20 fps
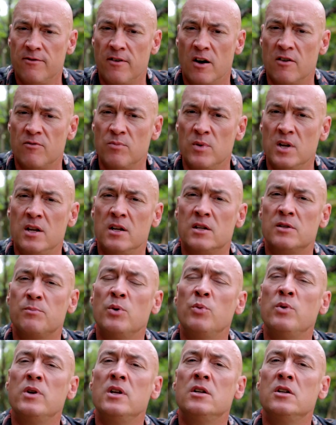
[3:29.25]
5 minutes,
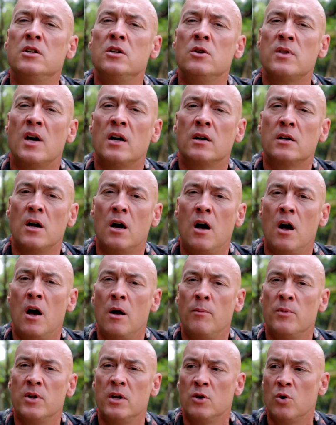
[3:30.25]
but we need to do that
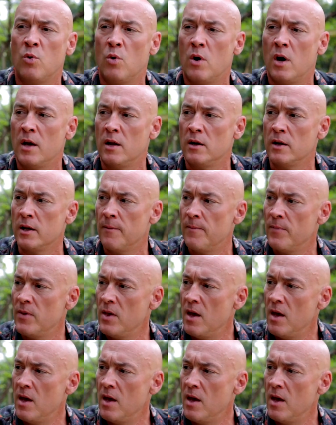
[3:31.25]
calmly and quietly.